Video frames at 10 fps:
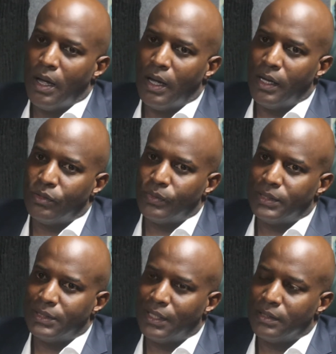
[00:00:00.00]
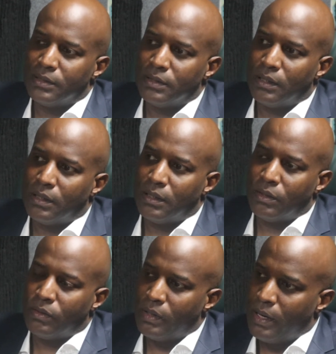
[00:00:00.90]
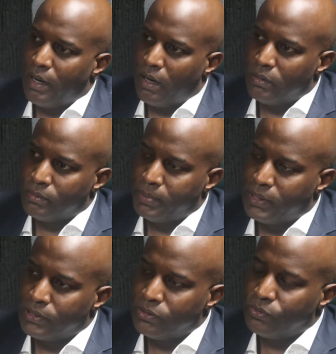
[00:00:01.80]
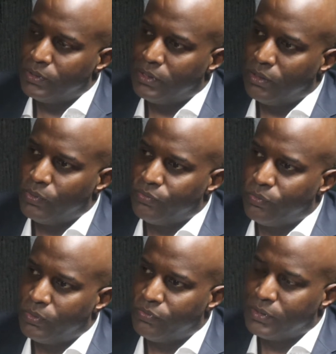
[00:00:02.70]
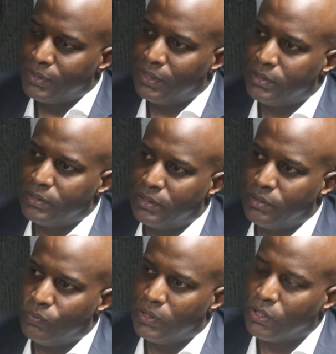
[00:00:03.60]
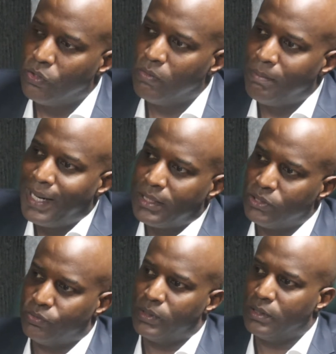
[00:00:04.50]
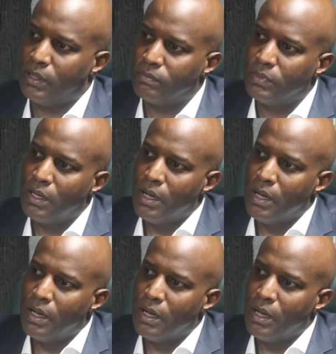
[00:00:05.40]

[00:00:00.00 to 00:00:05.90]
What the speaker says: And we send all the patients we deal with fertility, we co-manage with them.